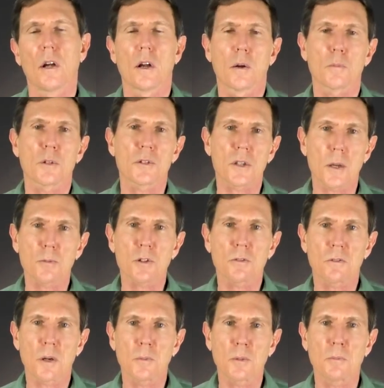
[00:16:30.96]
perceptual
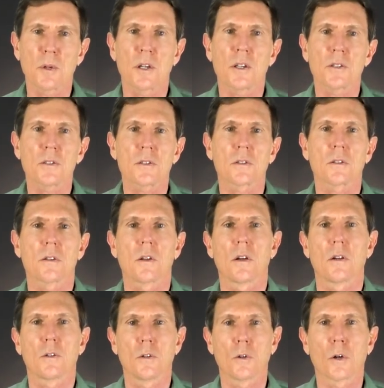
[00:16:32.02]
rub and buzz,
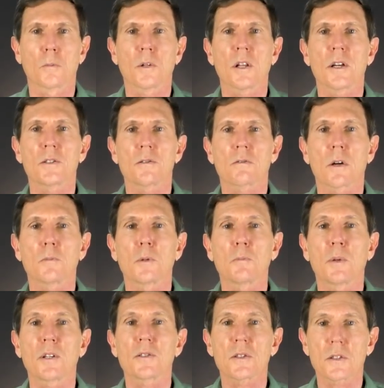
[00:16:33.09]
normalized rub and
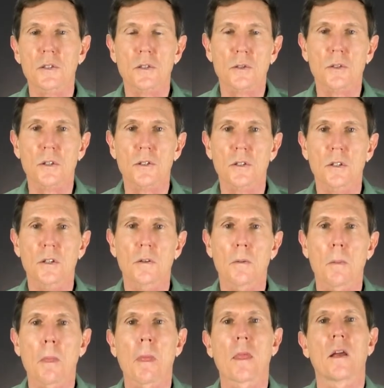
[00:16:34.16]
buzz distortion,
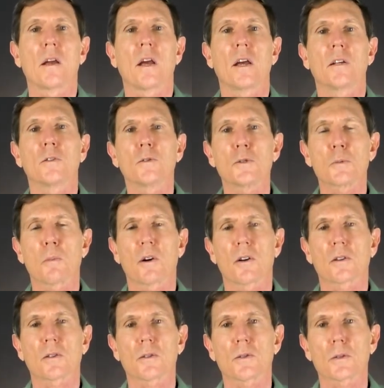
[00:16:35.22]
and loose
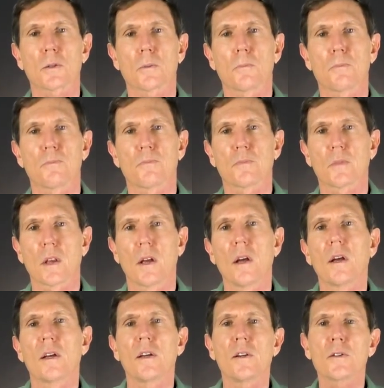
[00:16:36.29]
particles.
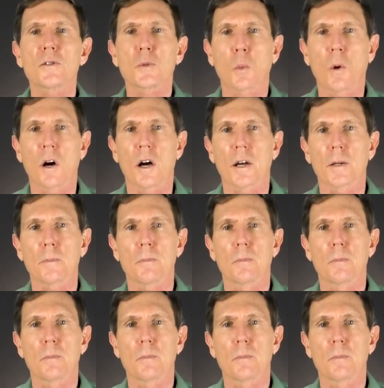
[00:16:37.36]
Here's why.